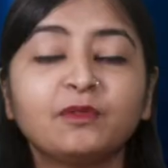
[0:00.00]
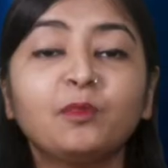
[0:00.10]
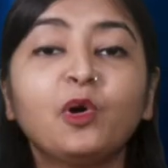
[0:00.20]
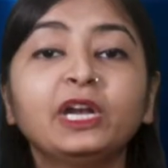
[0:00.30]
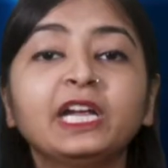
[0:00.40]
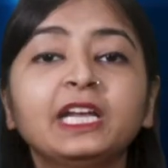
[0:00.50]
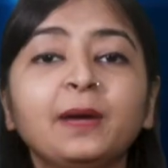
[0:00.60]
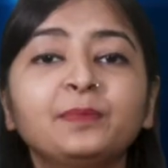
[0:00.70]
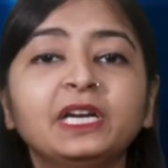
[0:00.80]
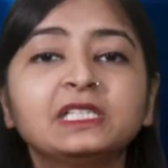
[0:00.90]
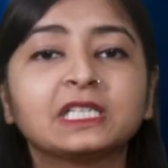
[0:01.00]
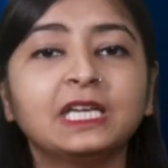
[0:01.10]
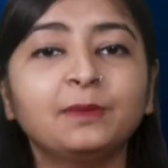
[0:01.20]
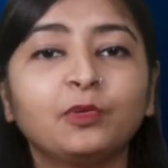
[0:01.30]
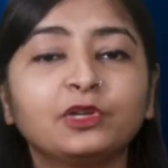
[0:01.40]
For more agri updates,
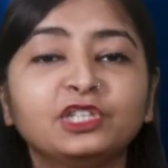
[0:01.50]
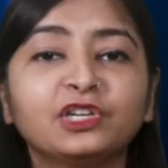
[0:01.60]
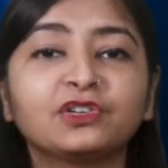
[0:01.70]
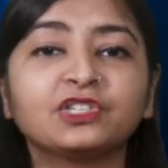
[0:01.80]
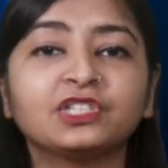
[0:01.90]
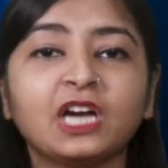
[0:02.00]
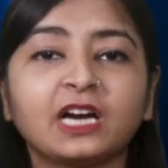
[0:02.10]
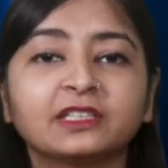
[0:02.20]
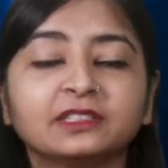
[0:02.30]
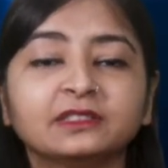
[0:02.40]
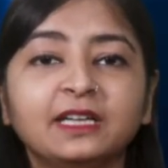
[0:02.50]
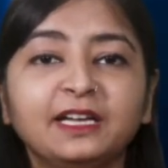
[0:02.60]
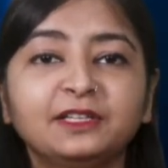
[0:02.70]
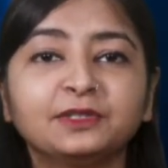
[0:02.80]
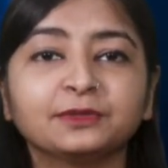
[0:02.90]
keep watching Krishi Jagran. Thank